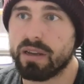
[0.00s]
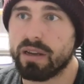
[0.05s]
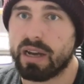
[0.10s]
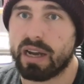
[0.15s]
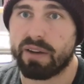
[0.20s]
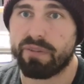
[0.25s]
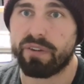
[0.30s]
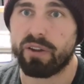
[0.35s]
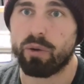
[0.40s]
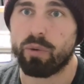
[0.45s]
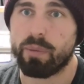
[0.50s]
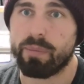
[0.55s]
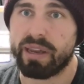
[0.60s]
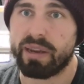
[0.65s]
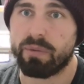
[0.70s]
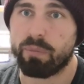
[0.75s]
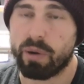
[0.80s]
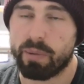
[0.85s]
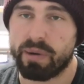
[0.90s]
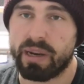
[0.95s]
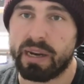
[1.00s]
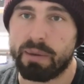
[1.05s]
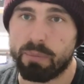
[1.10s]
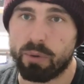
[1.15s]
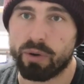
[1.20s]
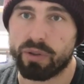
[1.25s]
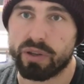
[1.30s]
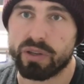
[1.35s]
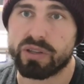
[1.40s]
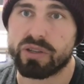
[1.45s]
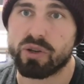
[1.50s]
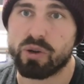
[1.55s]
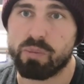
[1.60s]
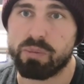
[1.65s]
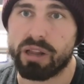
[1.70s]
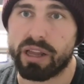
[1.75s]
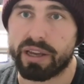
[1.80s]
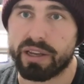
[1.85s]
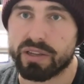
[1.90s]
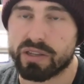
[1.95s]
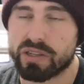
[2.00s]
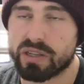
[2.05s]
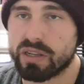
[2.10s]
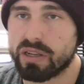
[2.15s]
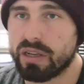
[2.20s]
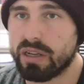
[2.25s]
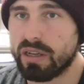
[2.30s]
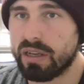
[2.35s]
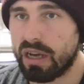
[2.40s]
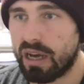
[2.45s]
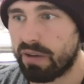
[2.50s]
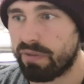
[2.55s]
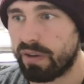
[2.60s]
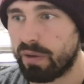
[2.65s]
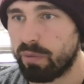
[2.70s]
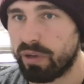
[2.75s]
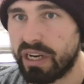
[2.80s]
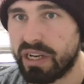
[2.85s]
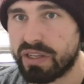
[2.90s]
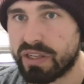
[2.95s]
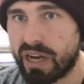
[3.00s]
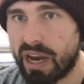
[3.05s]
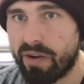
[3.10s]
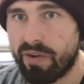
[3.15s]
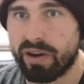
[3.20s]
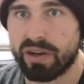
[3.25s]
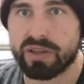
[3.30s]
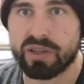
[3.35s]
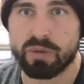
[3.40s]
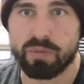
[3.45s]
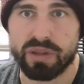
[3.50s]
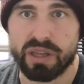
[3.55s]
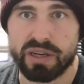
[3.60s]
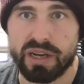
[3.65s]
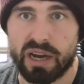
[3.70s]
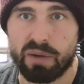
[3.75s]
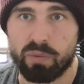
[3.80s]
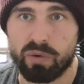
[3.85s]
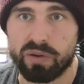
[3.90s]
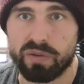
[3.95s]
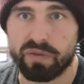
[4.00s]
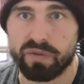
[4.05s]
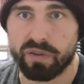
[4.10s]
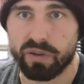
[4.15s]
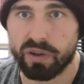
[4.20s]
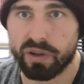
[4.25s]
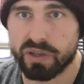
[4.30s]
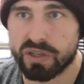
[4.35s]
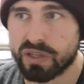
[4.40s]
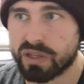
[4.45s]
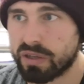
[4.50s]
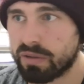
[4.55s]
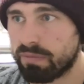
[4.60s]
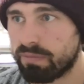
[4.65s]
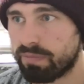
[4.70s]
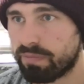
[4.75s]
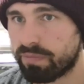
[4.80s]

I feel we need more than two players. I think we need to get rid of some of the deadwood first.